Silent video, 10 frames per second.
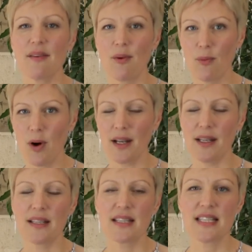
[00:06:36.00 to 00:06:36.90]

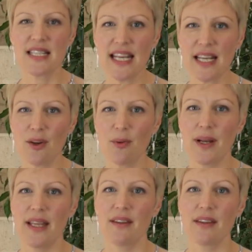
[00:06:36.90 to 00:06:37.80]
1. Stick
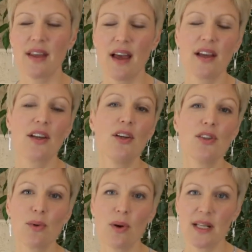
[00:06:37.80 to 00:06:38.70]
with
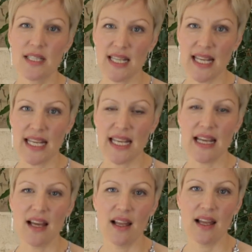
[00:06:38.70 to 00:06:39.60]
good
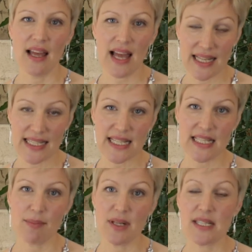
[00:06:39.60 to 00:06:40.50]
quality LED
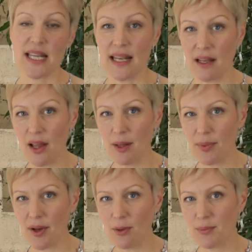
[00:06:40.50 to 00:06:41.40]
dimmers and light
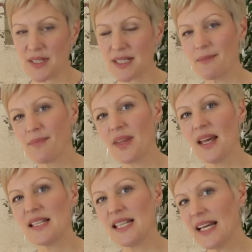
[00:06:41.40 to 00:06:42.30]
bulbs.
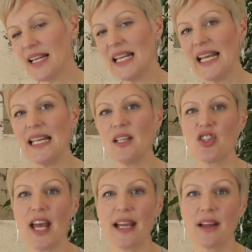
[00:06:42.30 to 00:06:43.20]
Secondly,
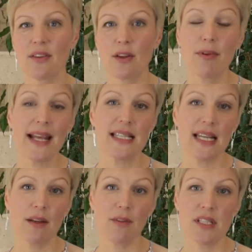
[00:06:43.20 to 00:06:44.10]
check the
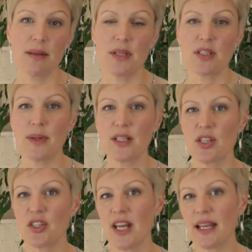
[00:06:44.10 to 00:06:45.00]
rating of the dimmer switch
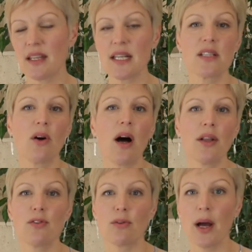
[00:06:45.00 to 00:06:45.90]
to check that it's not
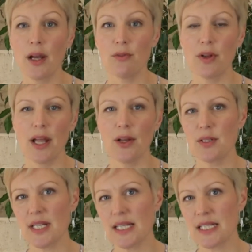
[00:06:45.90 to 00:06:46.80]
under or
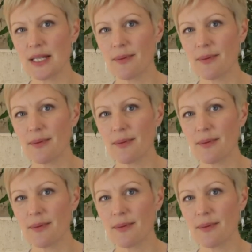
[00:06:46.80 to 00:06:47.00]
overloaded.